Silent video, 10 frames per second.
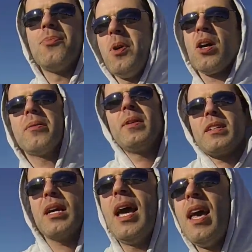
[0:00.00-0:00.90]

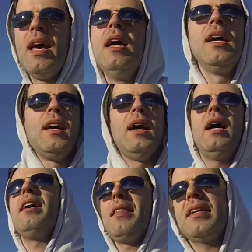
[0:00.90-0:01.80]
apartment.
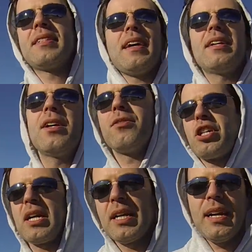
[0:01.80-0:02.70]
Uh, they decide to go
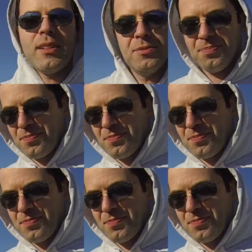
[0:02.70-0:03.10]
check it out.